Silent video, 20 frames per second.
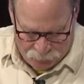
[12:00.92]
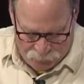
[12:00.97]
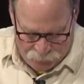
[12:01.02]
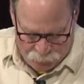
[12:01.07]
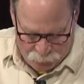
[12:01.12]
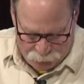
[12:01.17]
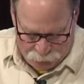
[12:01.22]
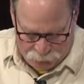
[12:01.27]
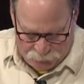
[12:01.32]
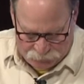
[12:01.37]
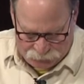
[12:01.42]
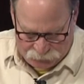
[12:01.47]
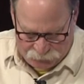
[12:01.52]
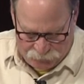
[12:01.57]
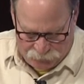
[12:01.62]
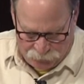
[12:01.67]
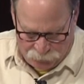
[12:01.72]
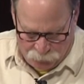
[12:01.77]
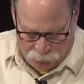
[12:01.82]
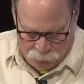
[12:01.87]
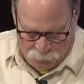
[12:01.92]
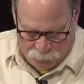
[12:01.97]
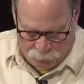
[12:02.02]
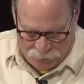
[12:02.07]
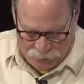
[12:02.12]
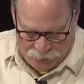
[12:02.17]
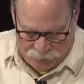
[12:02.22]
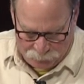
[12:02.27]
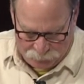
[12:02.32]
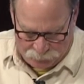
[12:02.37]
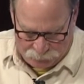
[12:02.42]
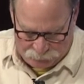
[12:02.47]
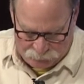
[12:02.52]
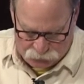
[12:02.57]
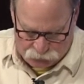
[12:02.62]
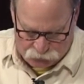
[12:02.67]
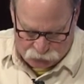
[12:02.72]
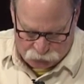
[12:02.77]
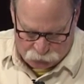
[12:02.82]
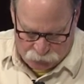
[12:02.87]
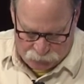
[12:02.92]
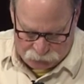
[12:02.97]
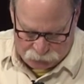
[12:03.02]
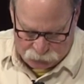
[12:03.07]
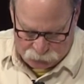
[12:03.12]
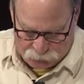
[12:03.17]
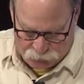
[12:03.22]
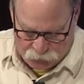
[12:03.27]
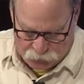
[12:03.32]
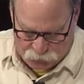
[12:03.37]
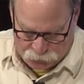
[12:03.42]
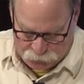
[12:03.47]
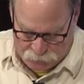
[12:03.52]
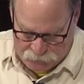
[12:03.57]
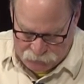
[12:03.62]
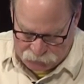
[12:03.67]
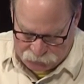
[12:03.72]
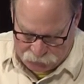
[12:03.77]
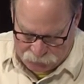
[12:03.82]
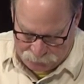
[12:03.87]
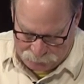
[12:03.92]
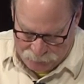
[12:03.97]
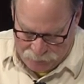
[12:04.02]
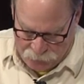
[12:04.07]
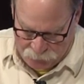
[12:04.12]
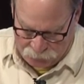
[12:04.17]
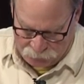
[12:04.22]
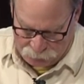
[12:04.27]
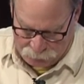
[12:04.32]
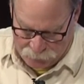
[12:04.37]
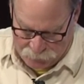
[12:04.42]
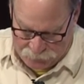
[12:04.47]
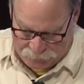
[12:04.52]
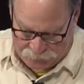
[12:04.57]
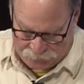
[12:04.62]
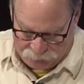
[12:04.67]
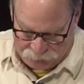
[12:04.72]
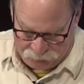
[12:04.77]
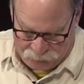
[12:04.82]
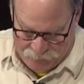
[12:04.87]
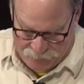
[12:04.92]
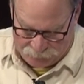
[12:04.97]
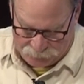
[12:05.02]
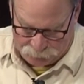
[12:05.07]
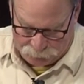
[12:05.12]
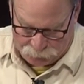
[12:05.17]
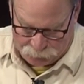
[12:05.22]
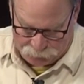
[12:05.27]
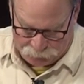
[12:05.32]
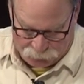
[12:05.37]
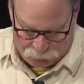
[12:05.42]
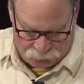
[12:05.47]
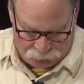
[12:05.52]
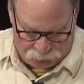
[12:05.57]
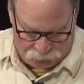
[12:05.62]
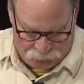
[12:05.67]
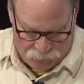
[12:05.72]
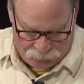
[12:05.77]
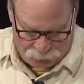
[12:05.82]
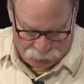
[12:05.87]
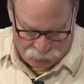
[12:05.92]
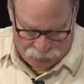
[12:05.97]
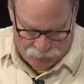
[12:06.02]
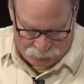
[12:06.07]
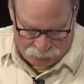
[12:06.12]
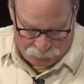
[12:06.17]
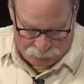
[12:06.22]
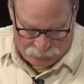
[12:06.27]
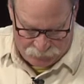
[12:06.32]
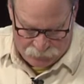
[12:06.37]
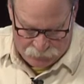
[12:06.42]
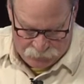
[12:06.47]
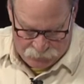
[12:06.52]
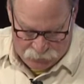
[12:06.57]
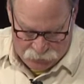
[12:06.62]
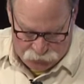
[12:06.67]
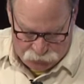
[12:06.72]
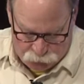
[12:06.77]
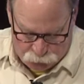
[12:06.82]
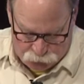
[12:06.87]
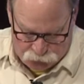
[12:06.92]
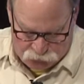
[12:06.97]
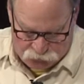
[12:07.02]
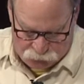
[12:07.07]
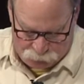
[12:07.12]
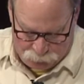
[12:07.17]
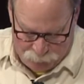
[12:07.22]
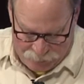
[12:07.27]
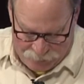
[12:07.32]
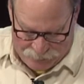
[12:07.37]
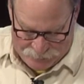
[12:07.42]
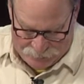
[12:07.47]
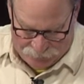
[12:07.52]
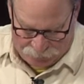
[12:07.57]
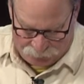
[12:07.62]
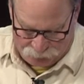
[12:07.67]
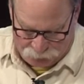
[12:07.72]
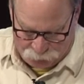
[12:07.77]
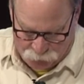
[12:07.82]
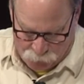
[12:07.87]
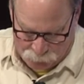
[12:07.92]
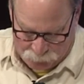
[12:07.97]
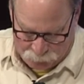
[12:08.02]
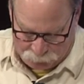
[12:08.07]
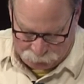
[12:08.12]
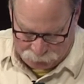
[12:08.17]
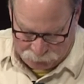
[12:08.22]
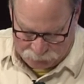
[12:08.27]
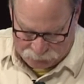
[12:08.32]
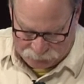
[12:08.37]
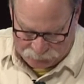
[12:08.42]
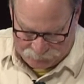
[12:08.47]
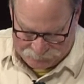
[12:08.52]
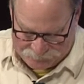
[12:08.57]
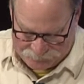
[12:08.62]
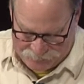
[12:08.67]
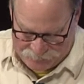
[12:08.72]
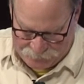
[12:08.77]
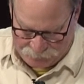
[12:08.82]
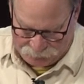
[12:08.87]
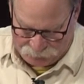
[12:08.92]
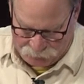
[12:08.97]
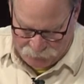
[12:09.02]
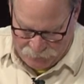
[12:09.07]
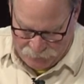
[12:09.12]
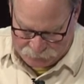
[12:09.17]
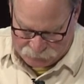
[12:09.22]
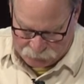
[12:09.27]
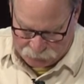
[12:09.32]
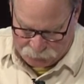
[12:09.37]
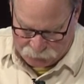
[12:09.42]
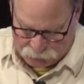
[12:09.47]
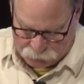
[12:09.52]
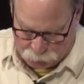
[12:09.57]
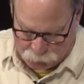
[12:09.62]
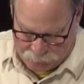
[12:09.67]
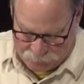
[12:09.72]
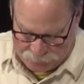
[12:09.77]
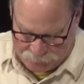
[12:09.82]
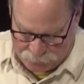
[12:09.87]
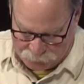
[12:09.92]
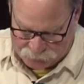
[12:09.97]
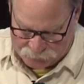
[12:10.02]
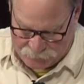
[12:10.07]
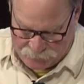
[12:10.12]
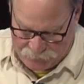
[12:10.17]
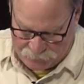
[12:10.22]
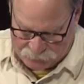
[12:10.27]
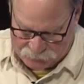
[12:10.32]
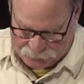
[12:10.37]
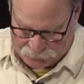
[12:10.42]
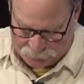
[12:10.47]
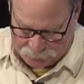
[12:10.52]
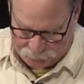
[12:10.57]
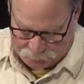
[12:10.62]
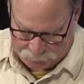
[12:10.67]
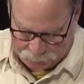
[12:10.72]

President Obama sought to increase the amount of money available for the federal government to spend on former presidents in advance of his White House exit.